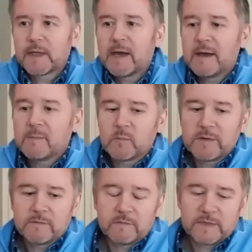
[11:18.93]

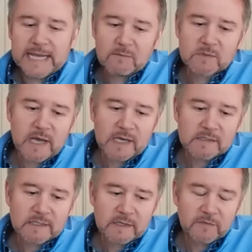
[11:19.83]
We've downsized
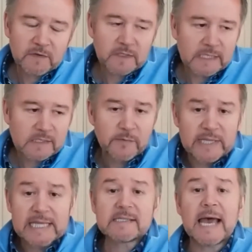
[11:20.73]
significantly. So
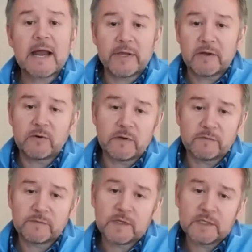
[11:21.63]
in this area
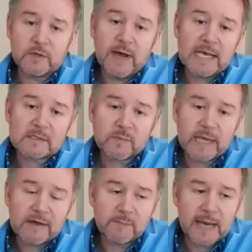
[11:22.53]
of the US, we
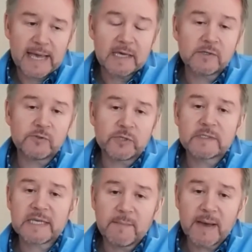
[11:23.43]
have about
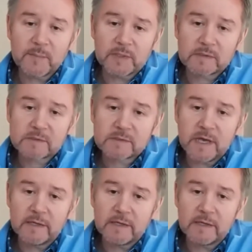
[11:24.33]
800 team members.